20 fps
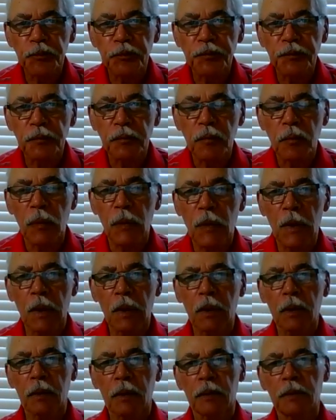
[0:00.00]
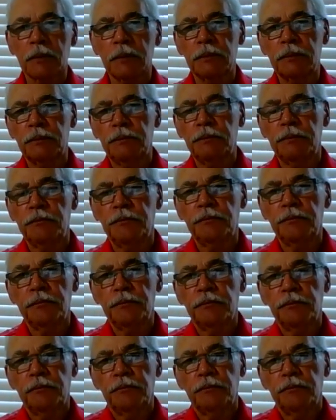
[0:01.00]

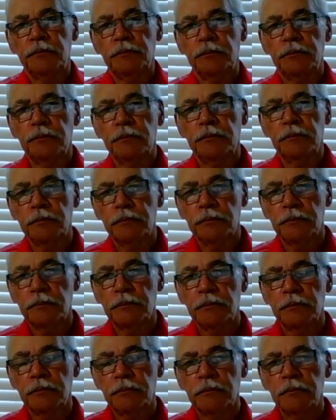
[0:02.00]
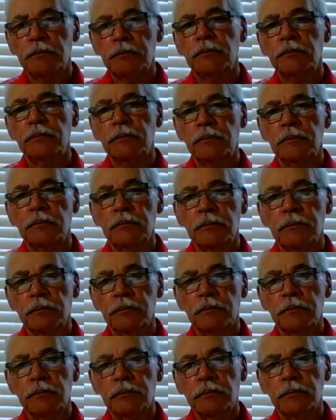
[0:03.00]

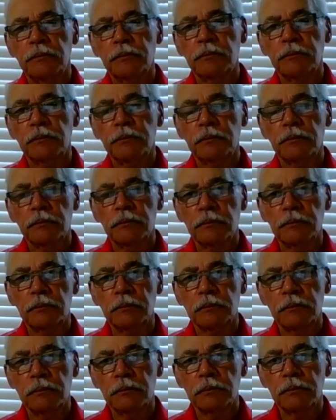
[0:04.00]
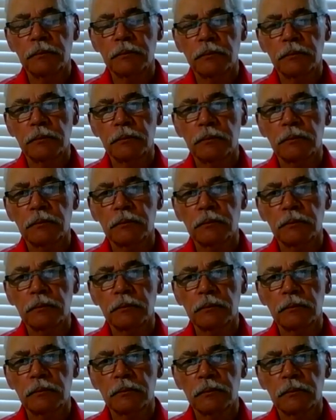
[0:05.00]

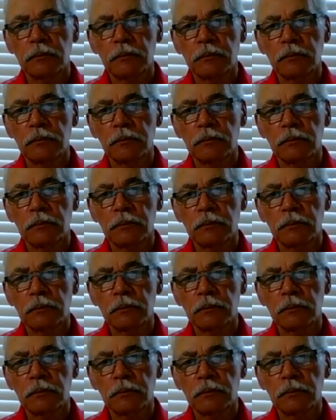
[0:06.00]
(not speaking)